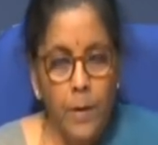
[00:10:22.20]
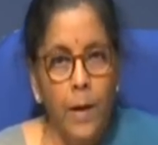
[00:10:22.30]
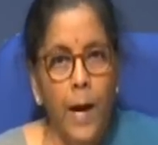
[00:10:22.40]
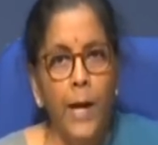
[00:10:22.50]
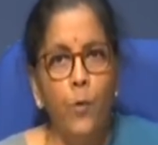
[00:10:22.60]

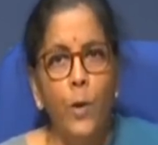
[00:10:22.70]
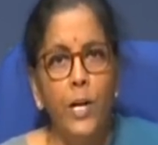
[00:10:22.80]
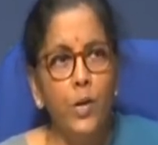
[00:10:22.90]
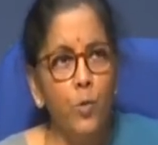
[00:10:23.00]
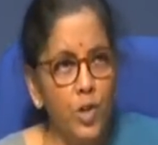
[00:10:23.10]
And when
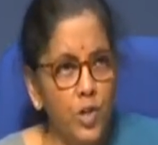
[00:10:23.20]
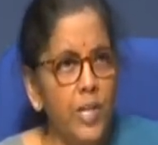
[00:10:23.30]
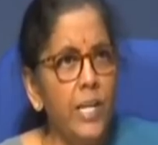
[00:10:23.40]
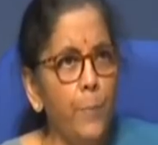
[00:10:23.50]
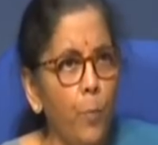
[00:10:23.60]
it was
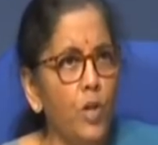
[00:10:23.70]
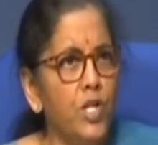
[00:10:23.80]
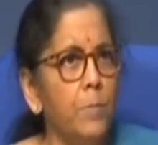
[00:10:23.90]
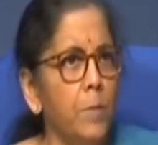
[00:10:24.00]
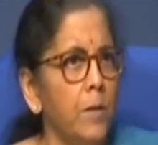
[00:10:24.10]
really
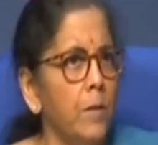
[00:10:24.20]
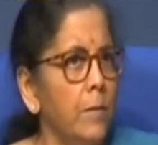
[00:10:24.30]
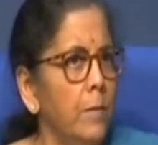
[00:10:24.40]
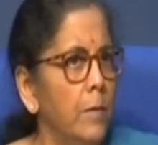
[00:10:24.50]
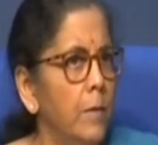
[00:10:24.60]
possible
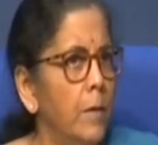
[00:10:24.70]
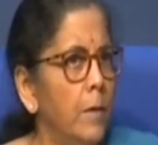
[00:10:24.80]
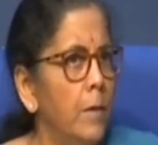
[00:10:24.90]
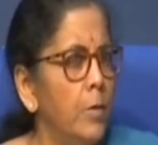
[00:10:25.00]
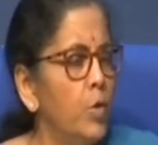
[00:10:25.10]

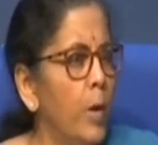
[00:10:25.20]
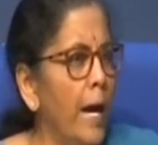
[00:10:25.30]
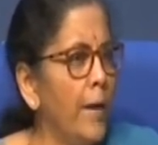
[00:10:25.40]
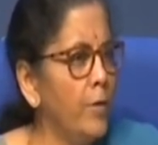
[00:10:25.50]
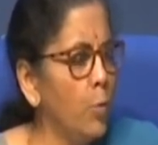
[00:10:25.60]
to
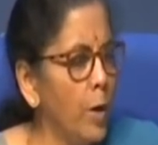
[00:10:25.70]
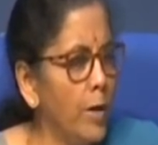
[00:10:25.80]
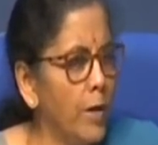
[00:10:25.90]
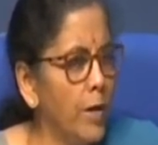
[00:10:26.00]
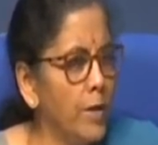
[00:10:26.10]
have the
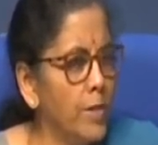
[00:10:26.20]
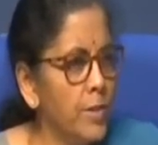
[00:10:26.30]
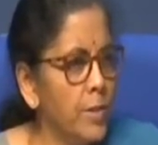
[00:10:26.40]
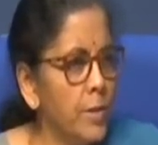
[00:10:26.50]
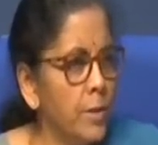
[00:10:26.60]
workers
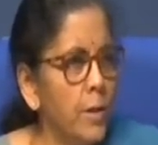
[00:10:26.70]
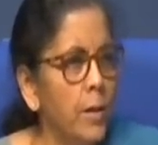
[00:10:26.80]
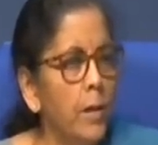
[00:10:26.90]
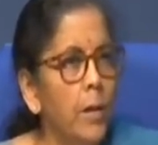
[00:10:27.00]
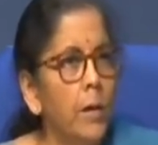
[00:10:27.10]

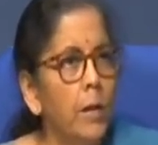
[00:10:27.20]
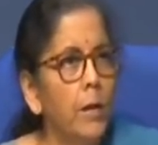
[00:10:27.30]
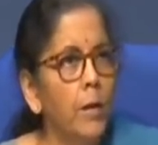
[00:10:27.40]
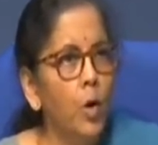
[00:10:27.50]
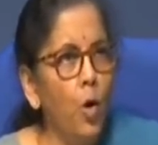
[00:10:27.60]

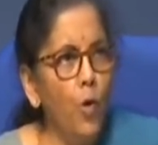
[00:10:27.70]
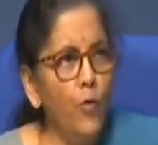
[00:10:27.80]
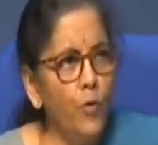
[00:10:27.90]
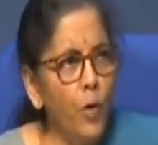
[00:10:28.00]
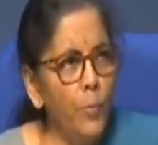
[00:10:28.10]
go
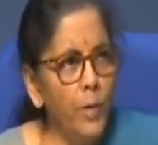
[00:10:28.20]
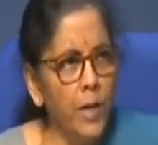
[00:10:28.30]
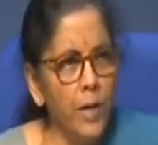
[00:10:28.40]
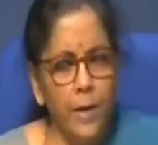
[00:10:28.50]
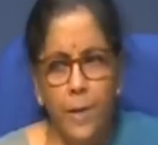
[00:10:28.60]
from
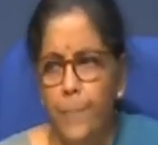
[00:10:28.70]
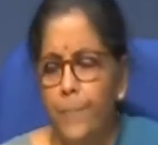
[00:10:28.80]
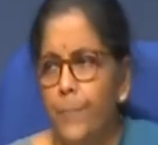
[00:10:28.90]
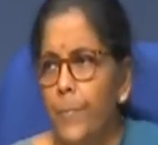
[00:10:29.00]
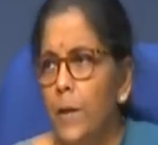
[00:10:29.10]
the
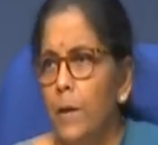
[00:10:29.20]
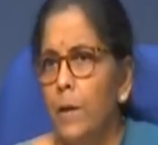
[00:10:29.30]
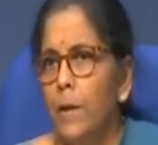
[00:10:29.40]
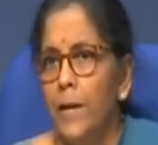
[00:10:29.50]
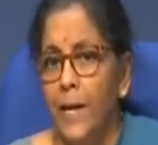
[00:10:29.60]

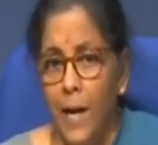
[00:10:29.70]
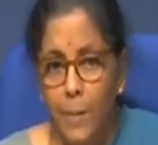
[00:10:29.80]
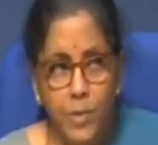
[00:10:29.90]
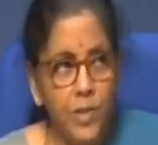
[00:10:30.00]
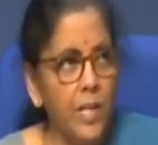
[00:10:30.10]

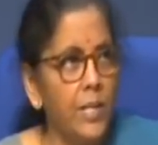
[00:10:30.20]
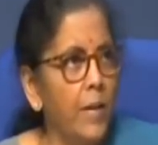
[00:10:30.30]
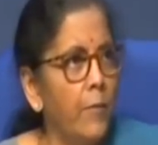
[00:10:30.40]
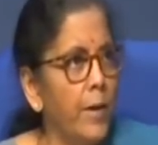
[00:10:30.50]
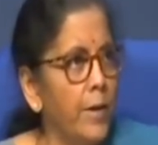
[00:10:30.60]
camps that they
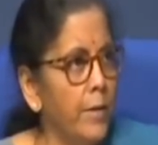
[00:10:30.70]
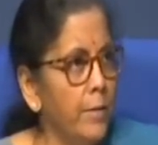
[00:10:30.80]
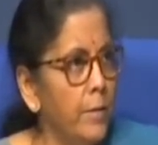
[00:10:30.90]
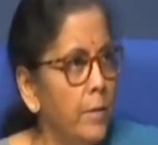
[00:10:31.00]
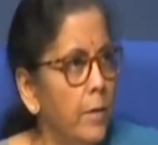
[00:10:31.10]
were in
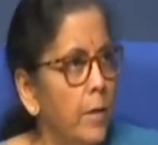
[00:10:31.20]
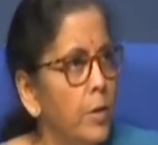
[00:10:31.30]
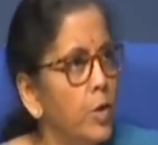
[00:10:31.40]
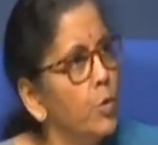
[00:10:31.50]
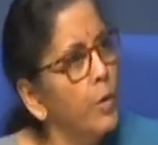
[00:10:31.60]

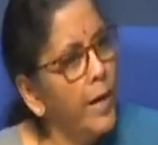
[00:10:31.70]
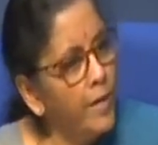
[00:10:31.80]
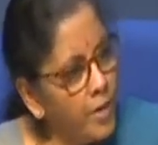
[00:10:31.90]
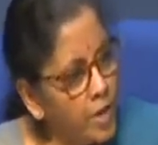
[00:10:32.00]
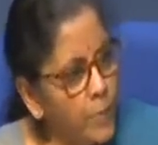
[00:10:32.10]
to their
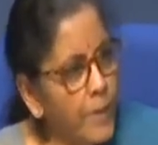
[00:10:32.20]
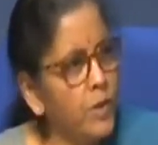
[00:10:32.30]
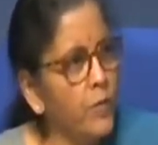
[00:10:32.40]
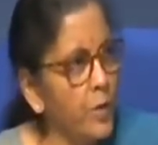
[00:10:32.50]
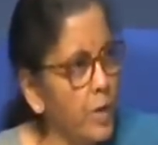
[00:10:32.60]

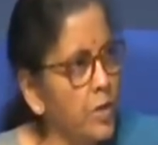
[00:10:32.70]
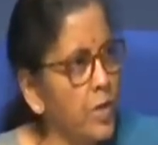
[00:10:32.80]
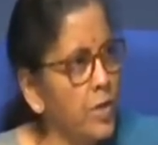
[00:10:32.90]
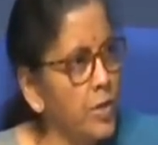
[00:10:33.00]
respective villages,